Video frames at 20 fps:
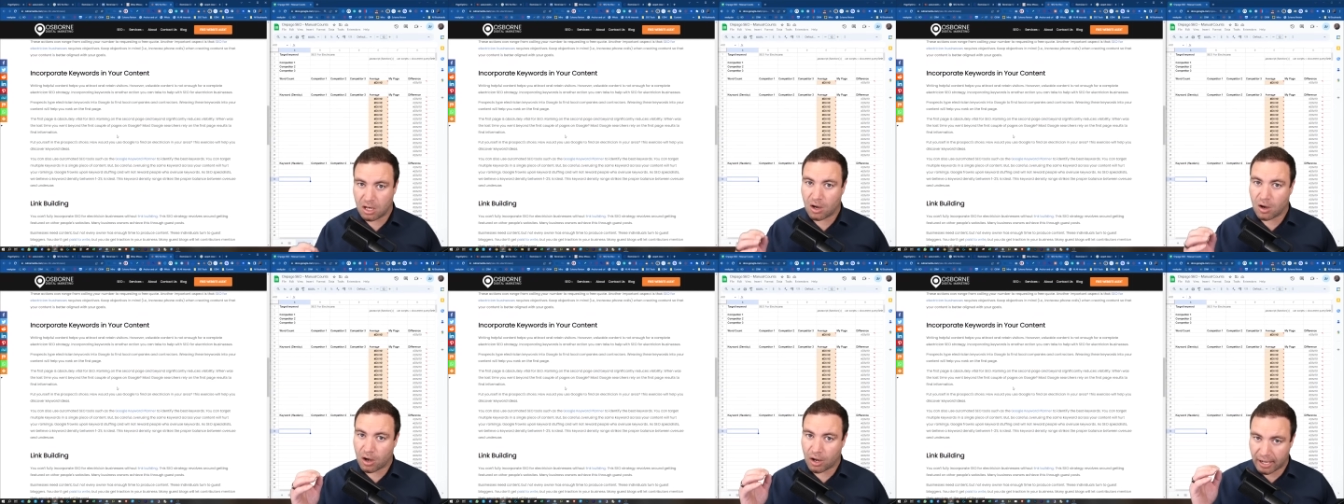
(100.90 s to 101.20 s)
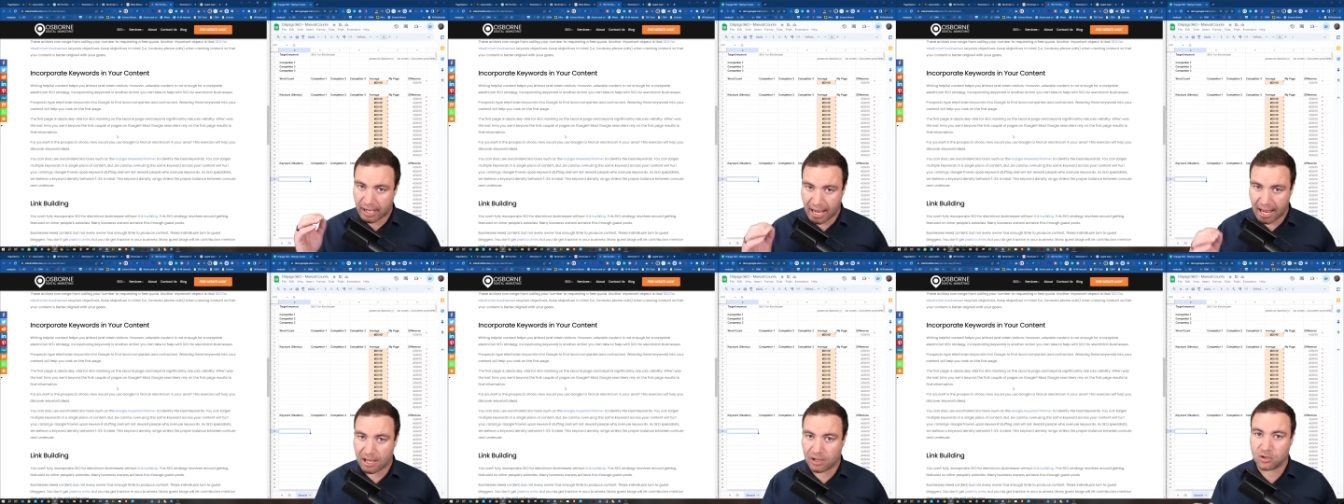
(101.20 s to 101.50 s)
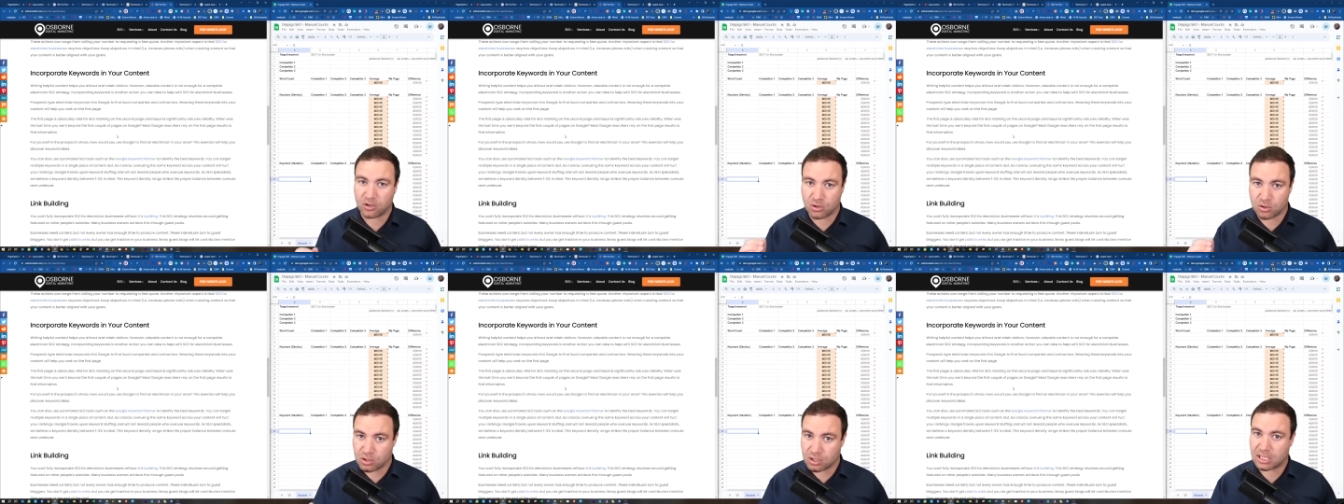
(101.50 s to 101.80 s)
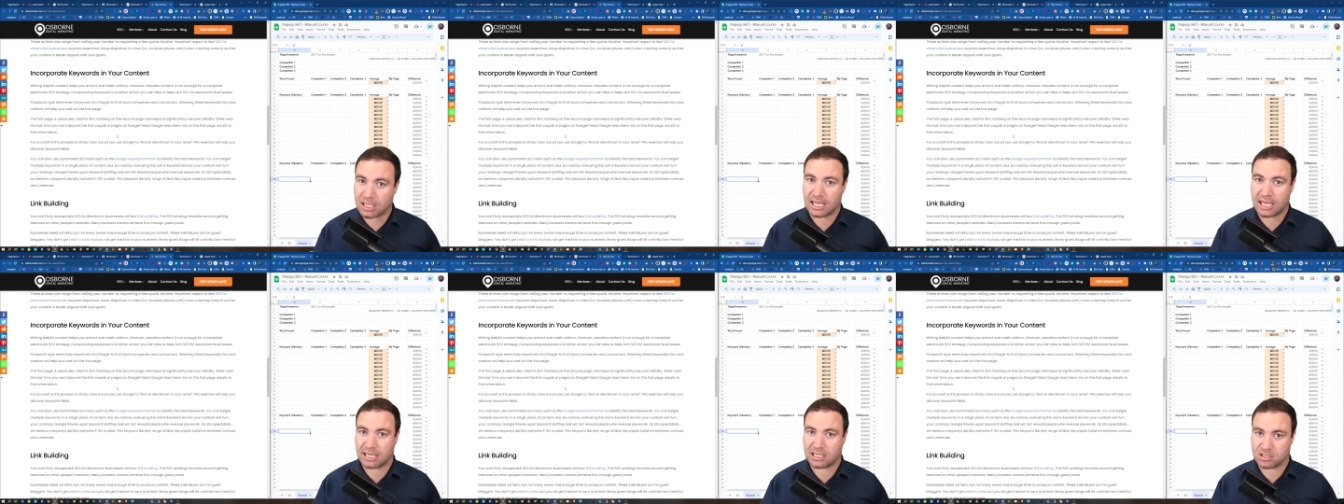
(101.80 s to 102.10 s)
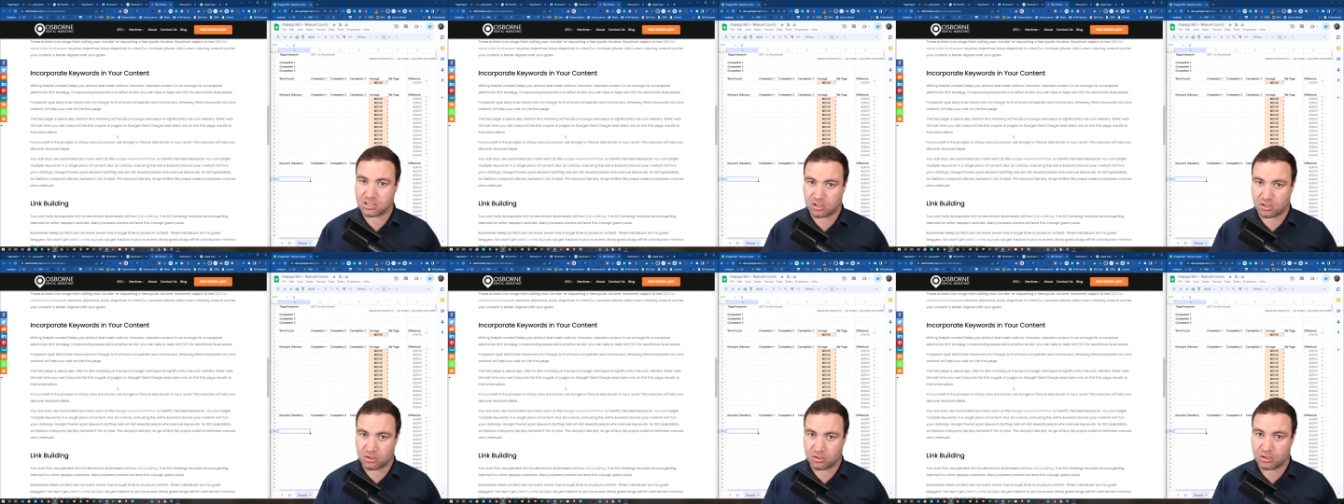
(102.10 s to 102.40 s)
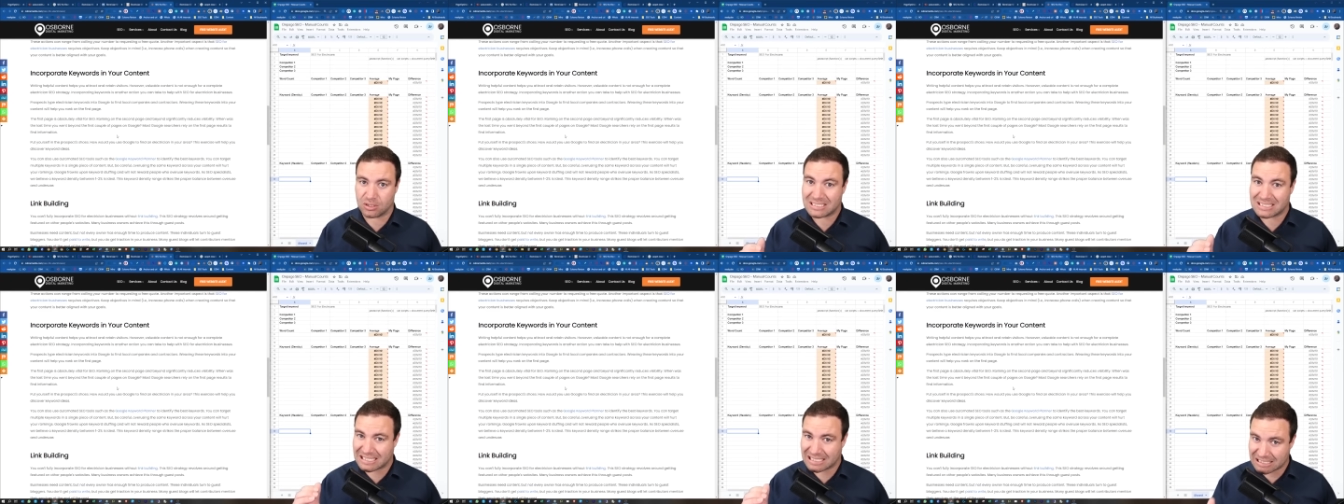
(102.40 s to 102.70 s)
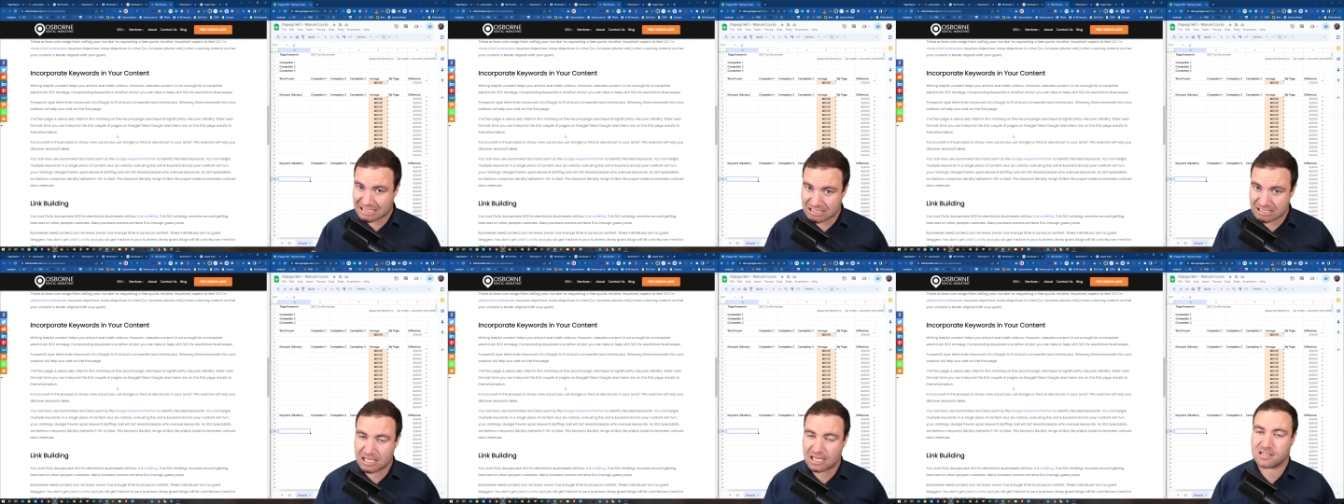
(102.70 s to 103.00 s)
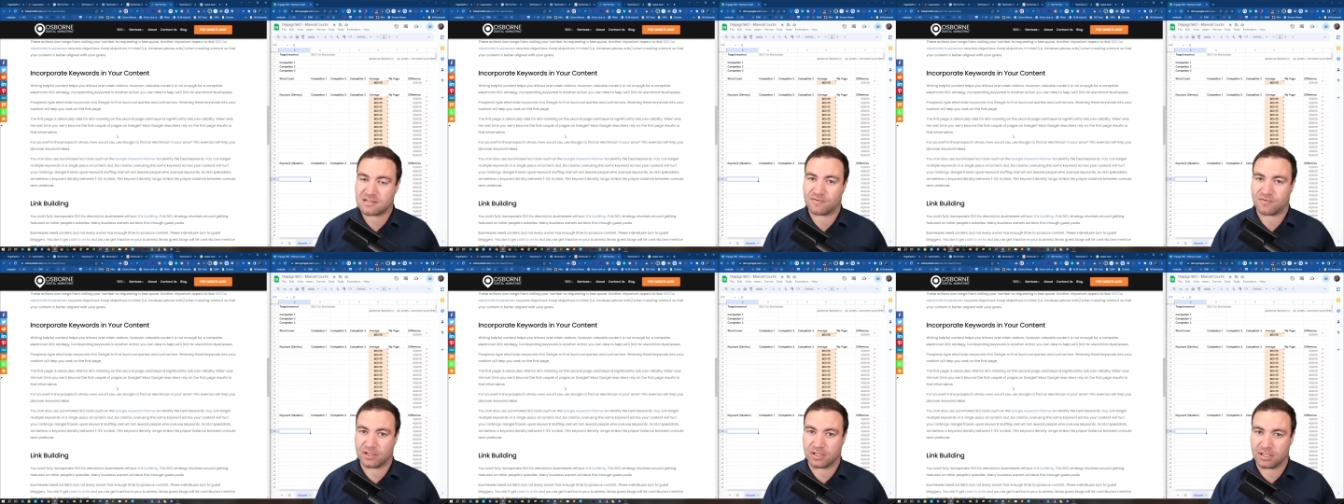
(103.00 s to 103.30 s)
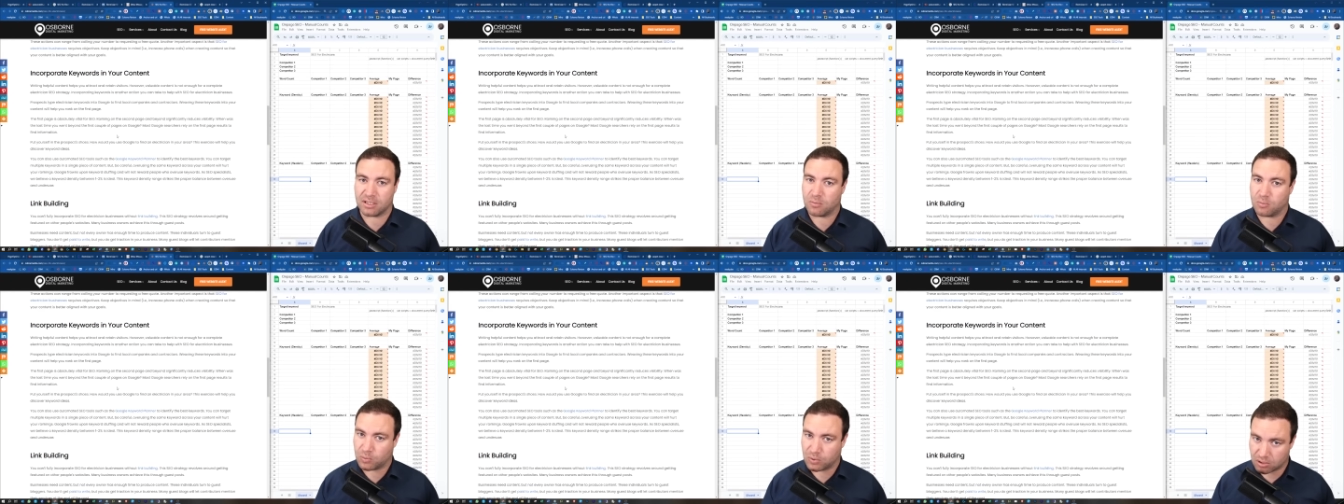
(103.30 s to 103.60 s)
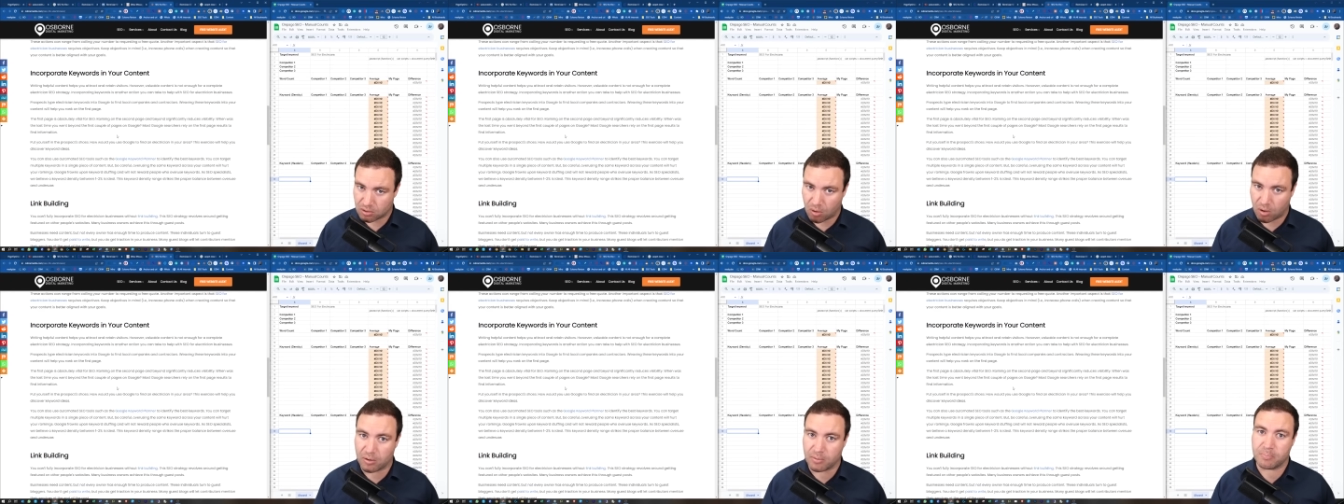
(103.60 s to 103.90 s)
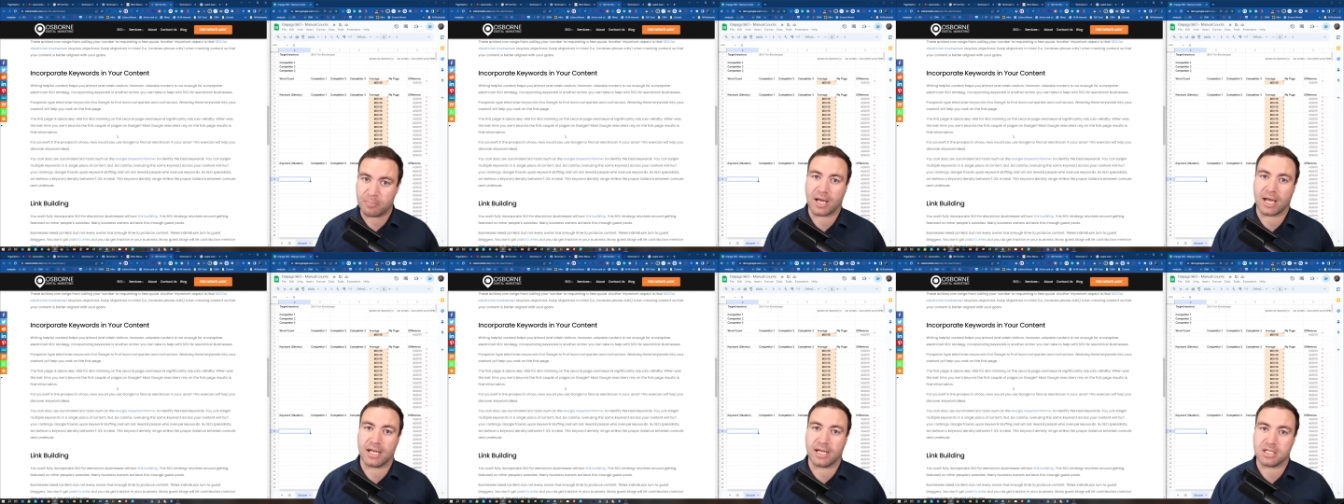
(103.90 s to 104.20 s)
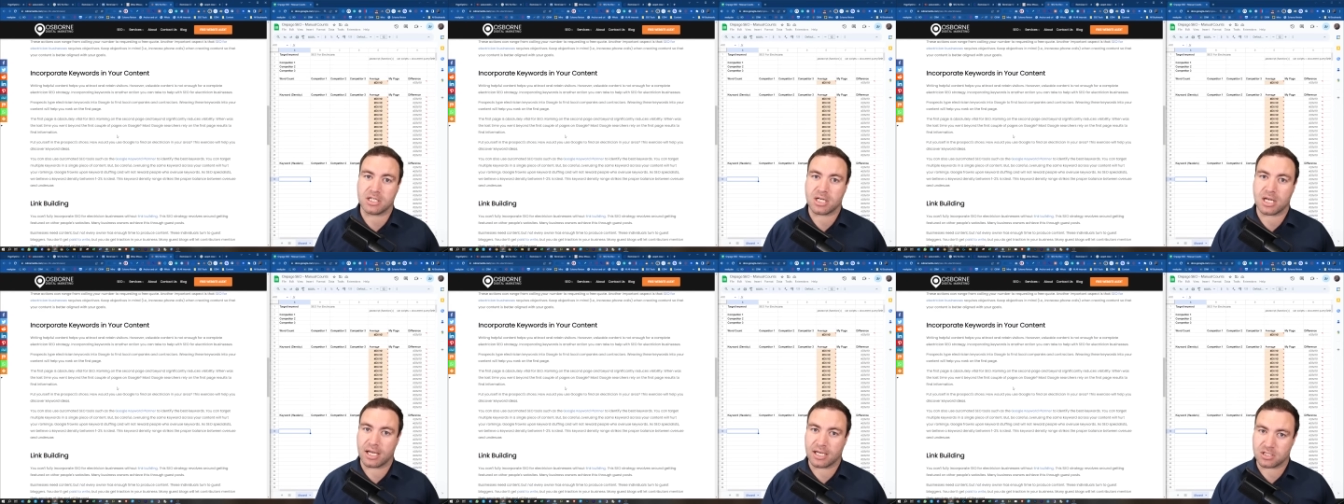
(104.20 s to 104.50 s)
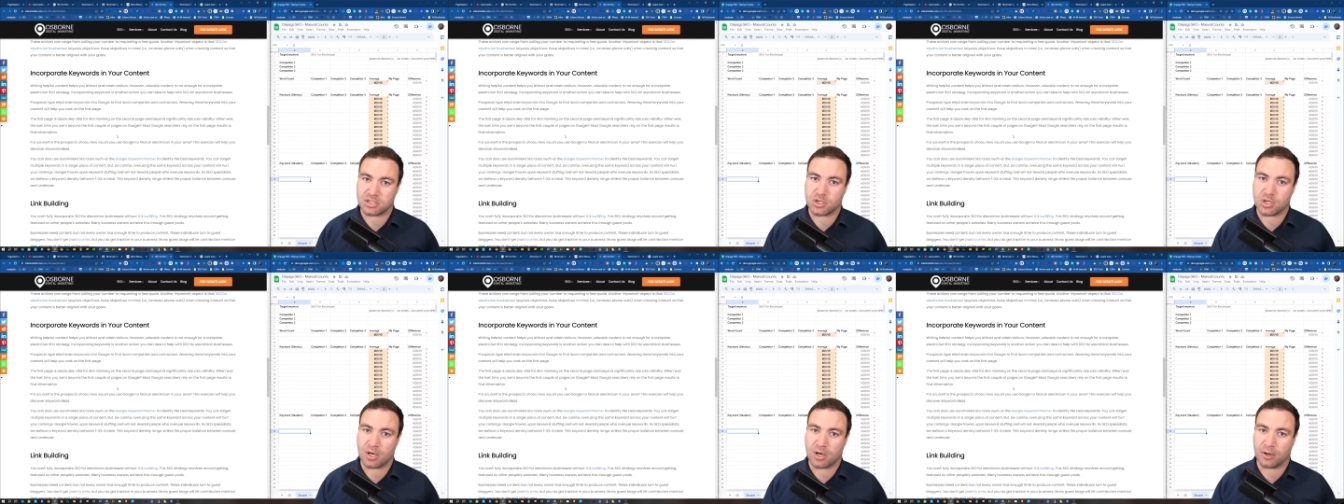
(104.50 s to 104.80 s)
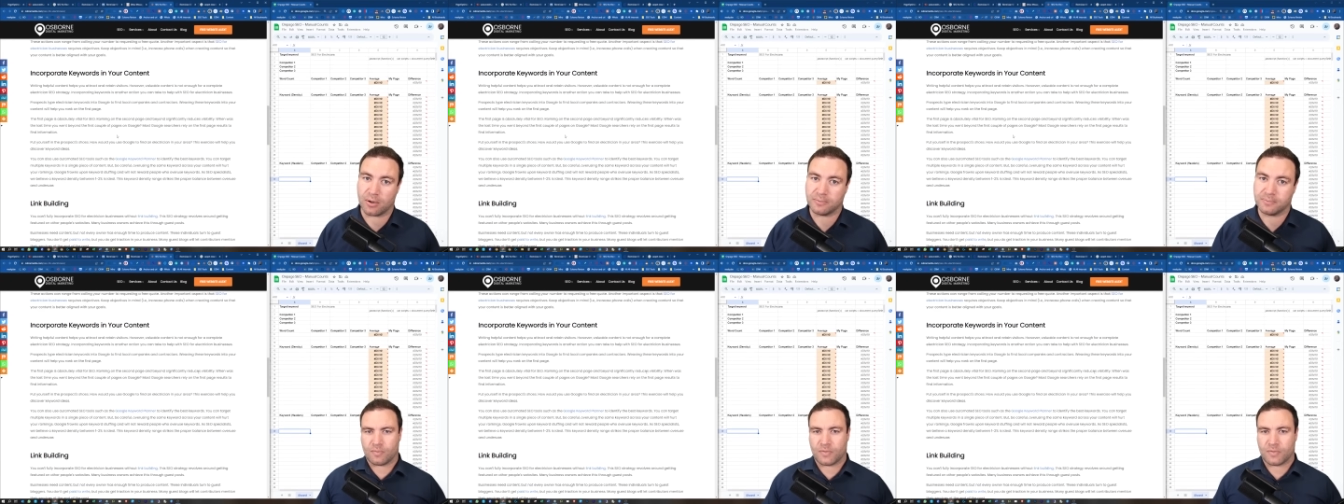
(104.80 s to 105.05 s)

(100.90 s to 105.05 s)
on how you can execute successfully with on page SEO.